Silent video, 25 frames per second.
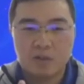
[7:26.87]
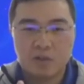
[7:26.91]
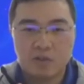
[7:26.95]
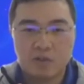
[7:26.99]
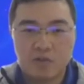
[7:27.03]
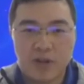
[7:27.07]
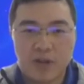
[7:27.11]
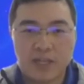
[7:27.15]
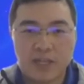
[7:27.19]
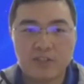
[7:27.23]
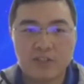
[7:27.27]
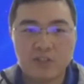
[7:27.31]

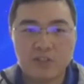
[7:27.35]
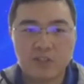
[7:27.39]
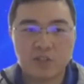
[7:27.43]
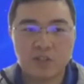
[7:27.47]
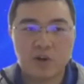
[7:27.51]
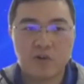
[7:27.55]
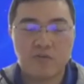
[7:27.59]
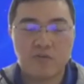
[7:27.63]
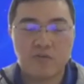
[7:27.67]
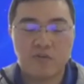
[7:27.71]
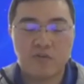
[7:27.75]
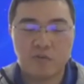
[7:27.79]
range
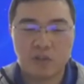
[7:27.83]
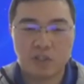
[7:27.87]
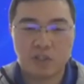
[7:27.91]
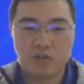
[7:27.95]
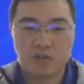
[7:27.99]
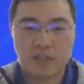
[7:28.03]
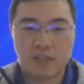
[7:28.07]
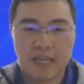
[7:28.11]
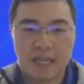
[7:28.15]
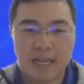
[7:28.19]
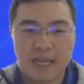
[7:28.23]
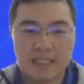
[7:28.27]
of wind
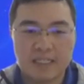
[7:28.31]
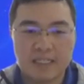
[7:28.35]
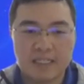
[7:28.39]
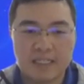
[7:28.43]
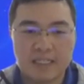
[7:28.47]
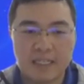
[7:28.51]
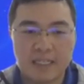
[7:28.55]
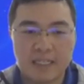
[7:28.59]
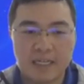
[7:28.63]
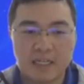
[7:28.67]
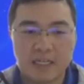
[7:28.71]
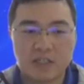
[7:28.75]
tunnel
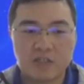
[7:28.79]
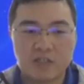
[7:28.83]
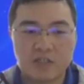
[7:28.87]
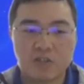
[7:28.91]
testing data